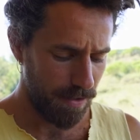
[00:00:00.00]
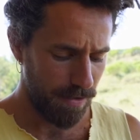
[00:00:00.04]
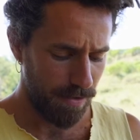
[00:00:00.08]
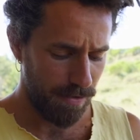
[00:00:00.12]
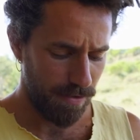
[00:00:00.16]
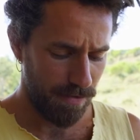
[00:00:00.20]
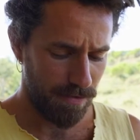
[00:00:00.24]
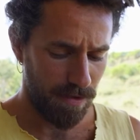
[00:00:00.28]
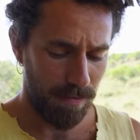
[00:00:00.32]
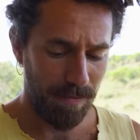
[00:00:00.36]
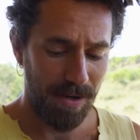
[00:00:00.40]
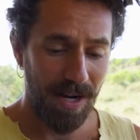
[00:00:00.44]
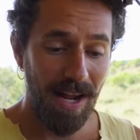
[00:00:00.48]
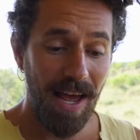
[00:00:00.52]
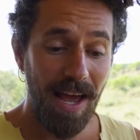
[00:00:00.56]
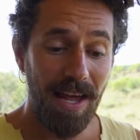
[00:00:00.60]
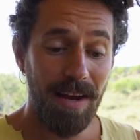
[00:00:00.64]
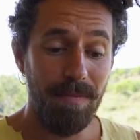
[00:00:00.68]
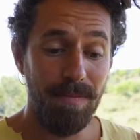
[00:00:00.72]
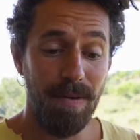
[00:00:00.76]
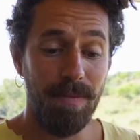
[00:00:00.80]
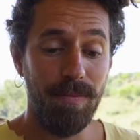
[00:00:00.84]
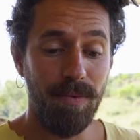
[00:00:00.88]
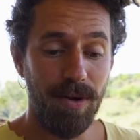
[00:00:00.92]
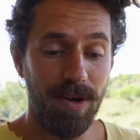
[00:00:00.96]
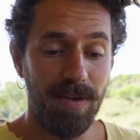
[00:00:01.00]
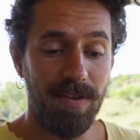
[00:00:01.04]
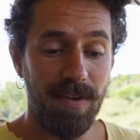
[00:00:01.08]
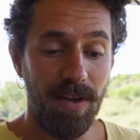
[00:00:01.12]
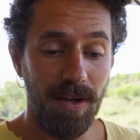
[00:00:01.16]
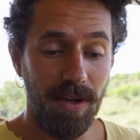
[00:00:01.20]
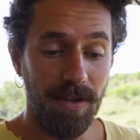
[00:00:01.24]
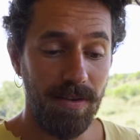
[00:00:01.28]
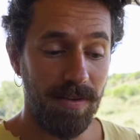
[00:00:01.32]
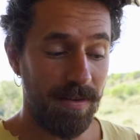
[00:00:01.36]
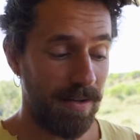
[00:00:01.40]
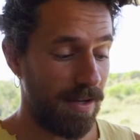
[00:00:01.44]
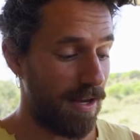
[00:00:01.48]
So I'm gonna add a bit more
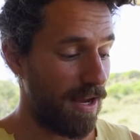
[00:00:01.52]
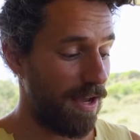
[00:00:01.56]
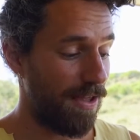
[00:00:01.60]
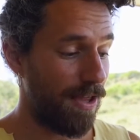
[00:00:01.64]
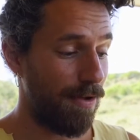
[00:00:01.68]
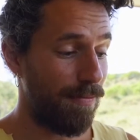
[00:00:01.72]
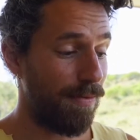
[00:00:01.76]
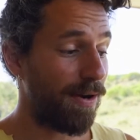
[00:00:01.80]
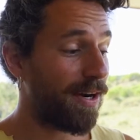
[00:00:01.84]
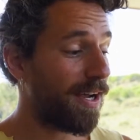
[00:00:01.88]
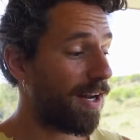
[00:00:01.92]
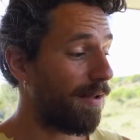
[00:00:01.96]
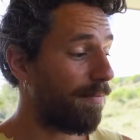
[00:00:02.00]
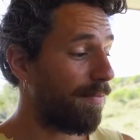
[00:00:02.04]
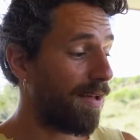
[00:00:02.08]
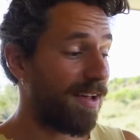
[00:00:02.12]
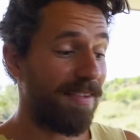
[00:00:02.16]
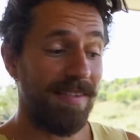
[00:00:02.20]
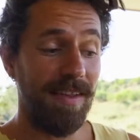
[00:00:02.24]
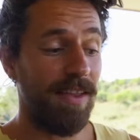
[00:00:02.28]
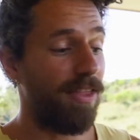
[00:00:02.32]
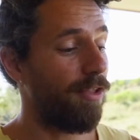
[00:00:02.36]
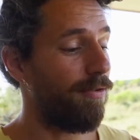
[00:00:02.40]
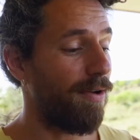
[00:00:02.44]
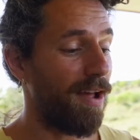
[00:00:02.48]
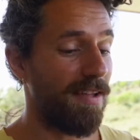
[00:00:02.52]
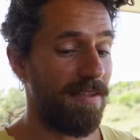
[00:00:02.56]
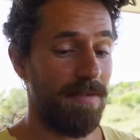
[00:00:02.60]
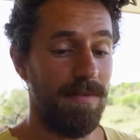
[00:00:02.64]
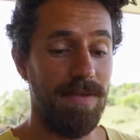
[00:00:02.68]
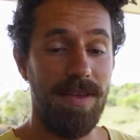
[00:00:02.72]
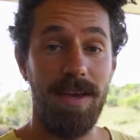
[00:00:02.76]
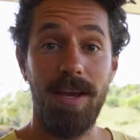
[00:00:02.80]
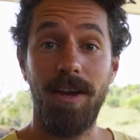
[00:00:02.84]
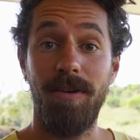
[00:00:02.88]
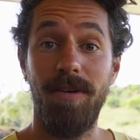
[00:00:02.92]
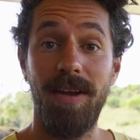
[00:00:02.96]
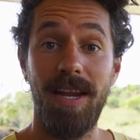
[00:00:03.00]
salt, and then we're gonna mix in the rest of
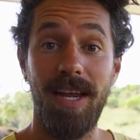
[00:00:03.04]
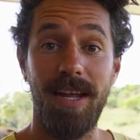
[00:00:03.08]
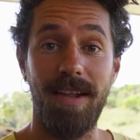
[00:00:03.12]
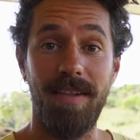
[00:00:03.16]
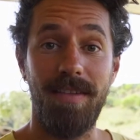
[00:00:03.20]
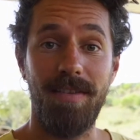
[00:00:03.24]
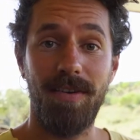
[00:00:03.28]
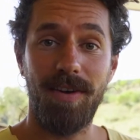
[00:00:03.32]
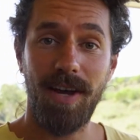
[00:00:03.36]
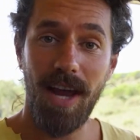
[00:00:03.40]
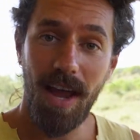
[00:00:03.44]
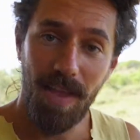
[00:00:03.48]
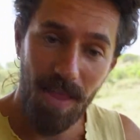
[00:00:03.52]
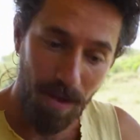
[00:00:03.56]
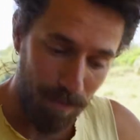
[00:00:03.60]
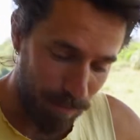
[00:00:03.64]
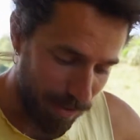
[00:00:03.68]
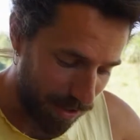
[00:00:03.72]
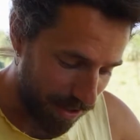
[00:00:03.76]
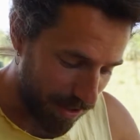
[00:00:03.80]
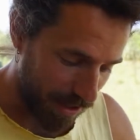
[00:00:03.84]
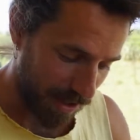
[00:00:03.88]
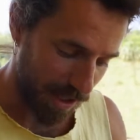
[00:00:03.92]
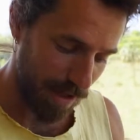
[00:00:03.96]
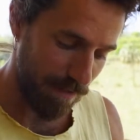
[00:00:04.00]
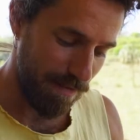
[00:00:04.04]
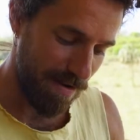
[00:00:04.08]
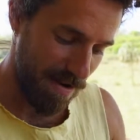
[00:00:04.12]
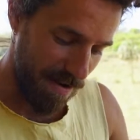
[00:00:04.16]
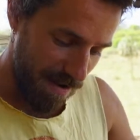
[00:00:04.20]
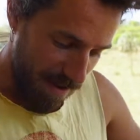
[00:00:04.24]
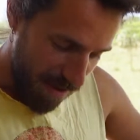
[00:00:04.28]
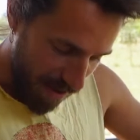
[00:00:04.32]
the ingredients, okay? And then we're gonna give it